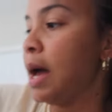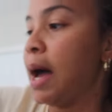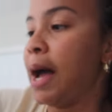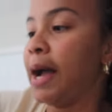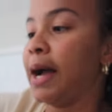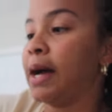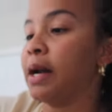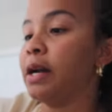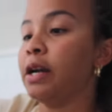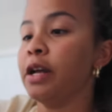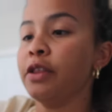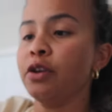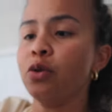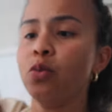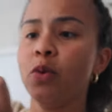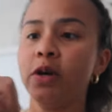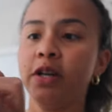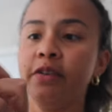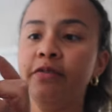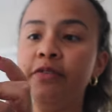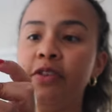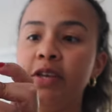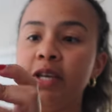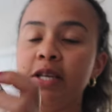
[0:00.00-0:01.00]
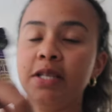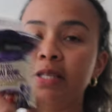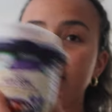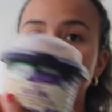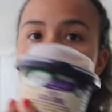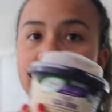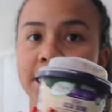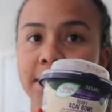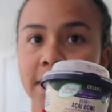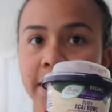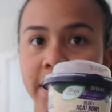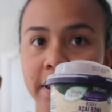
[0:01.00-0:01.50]
I got another one of these
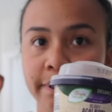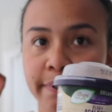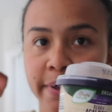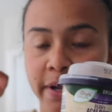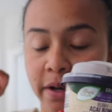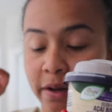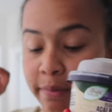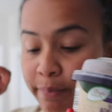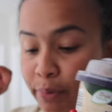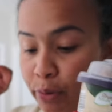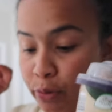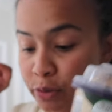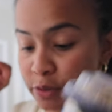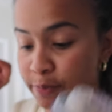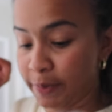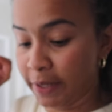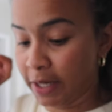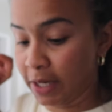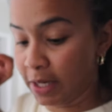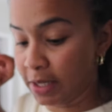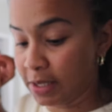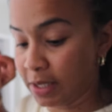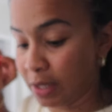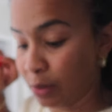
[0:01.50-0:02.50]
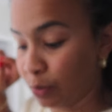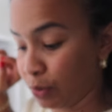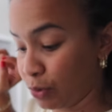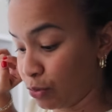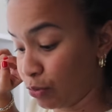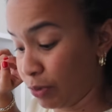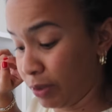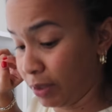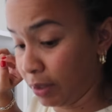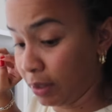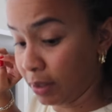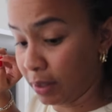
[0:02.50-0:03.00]
acai berry bowls because it was
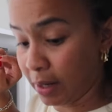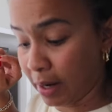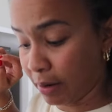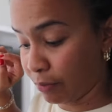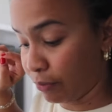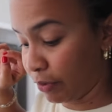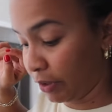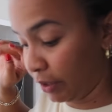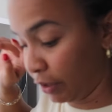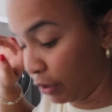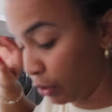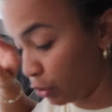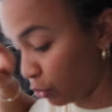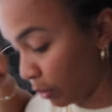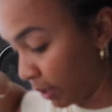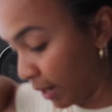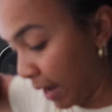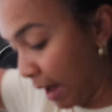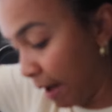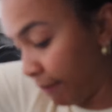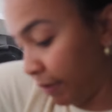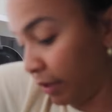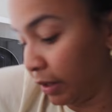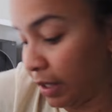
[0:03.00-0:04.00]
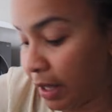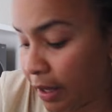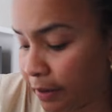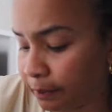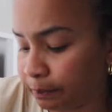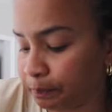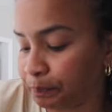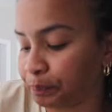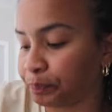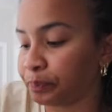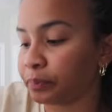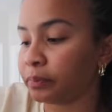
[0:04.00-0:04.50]
really good. I really enjoyed having
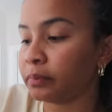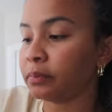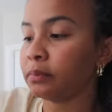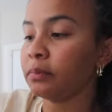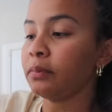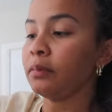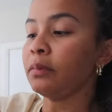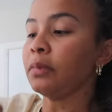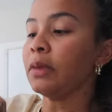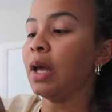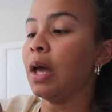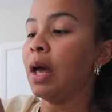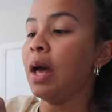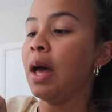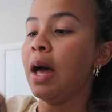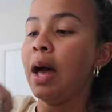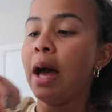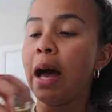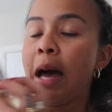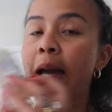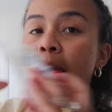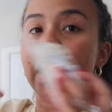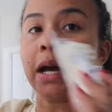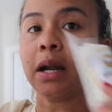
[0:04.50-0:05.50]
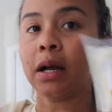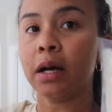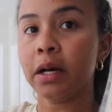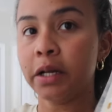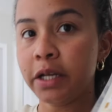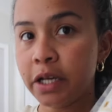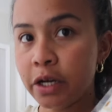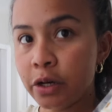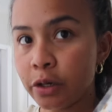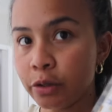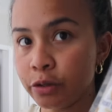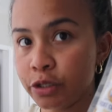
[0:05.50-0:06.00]
that. I got
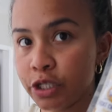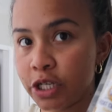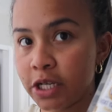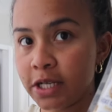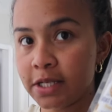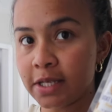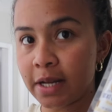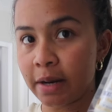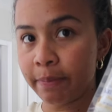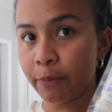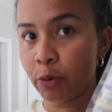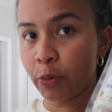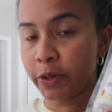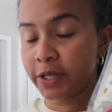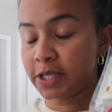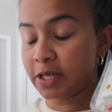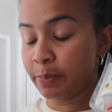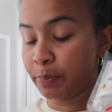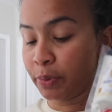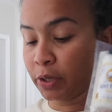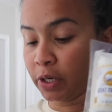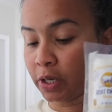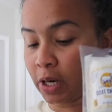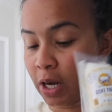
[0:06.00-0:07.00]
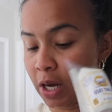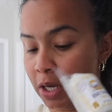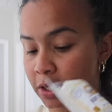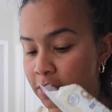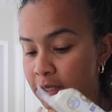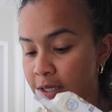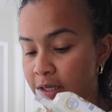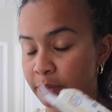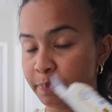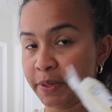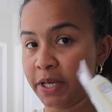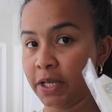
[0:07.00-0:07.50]
honey goat cheese that I'm going to put
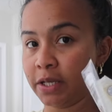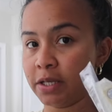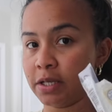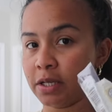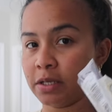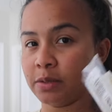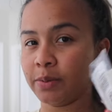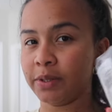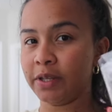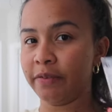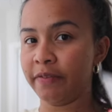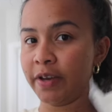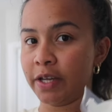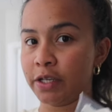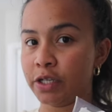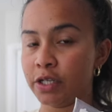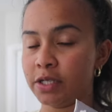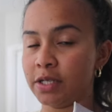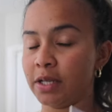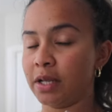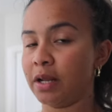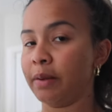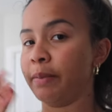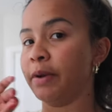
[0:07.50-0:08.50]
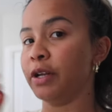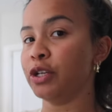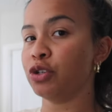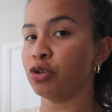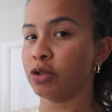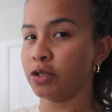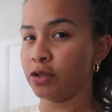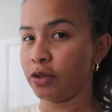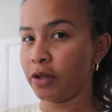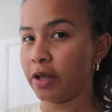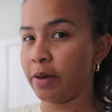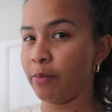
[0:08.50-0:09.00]
onto the pizzas with the veggies, and then I'm gonna
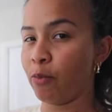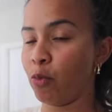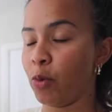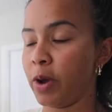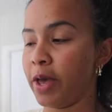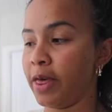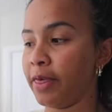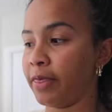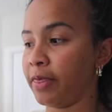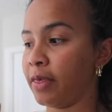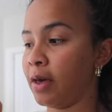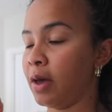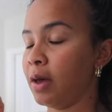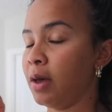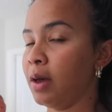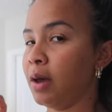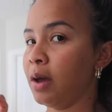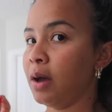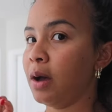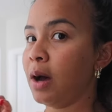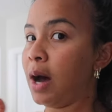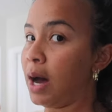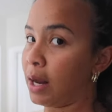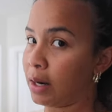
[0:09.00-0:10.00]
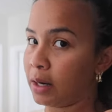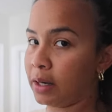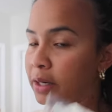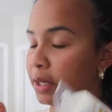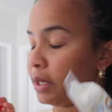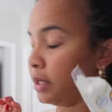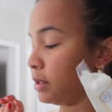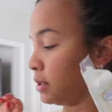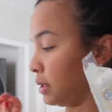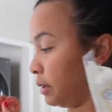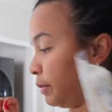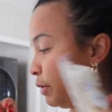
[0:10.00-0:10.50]
drizzle them with hot
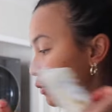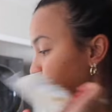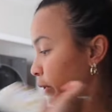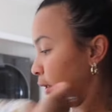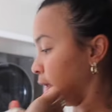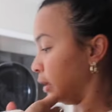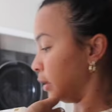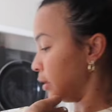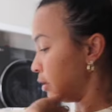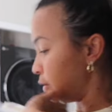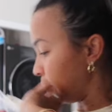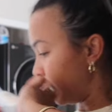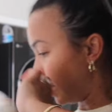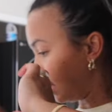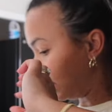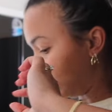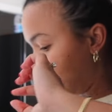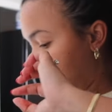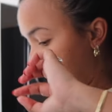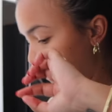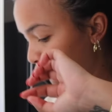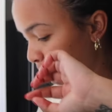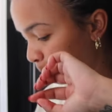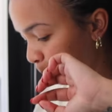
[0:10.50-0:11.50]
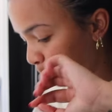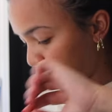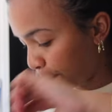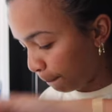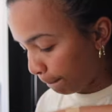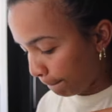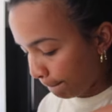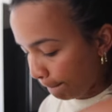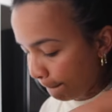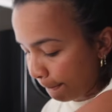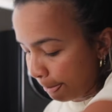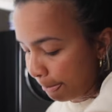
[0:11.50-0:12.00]
honey. It's gonna be really good, so I got
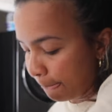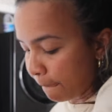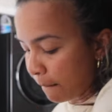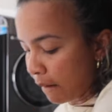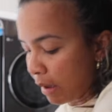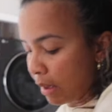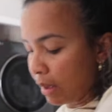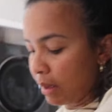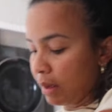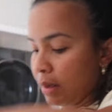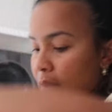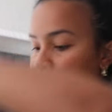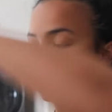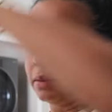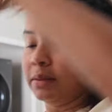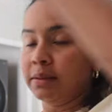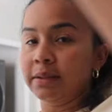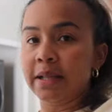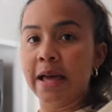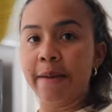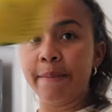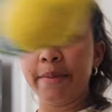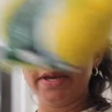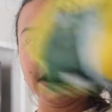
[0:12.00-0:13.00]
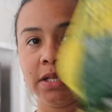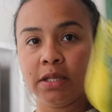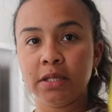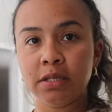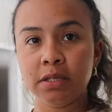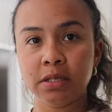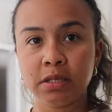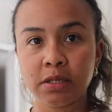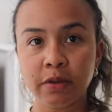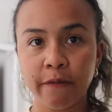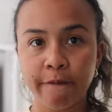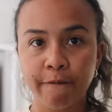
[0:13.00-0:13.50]
that.
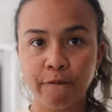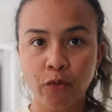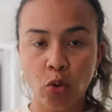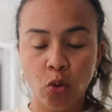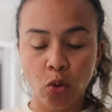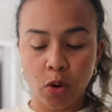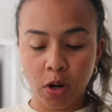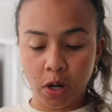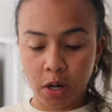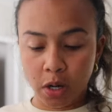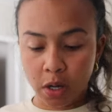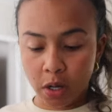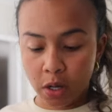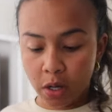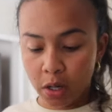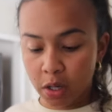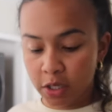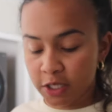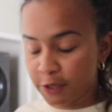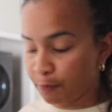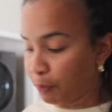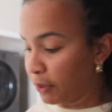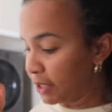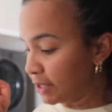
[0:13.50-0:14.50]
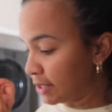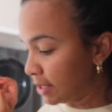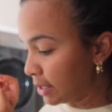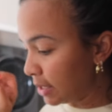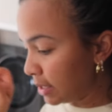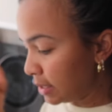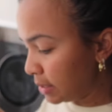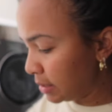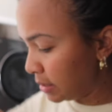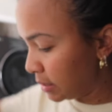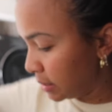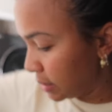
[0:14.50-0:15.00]
Lemons for
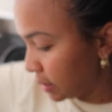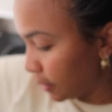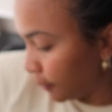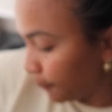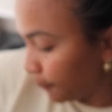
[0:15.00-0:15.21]
spritzes.